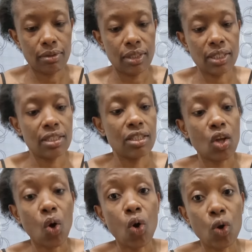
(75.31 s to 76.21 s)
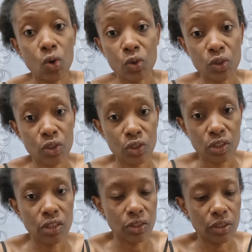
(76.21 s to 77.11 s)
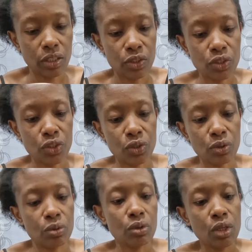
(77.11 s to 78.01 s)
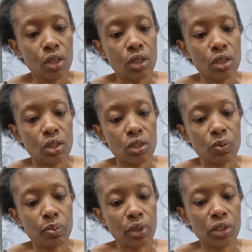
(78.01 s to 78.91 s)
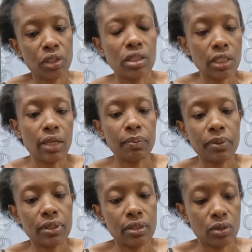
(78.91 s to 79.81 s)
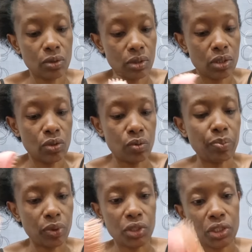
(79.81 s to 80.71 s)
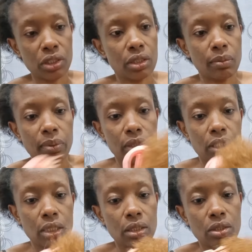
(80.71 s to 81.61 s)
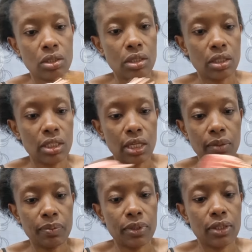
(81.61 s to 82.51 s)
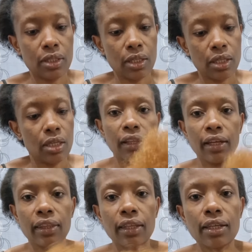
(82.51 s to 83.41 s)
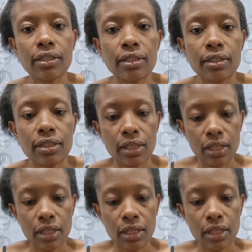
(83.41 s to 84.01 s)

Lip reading: This is all you need to do. Just brush the tips. You don't need to brush the body, just the tips. Like this.